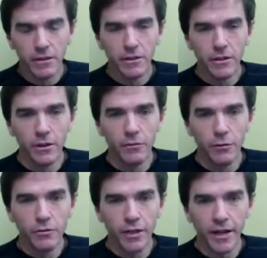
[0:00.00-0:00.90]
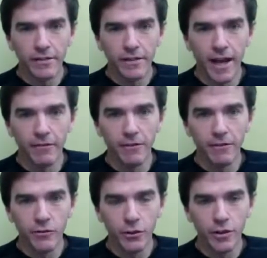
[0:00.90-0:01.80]
a few seconds have it
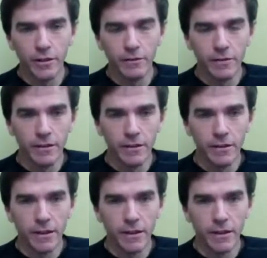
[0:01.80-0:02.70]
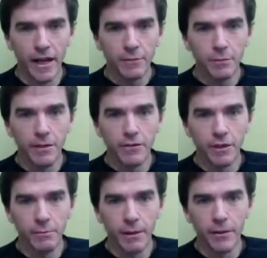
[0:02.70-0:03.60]
shooting
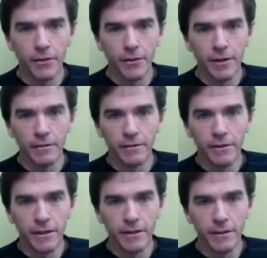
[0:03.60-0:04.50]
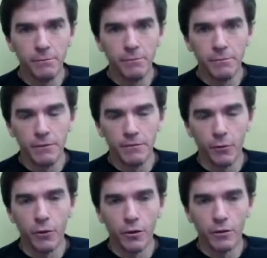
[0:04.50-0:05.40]
exponentially better than it did
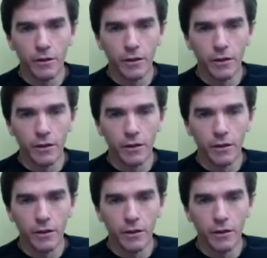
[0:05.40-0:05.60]
before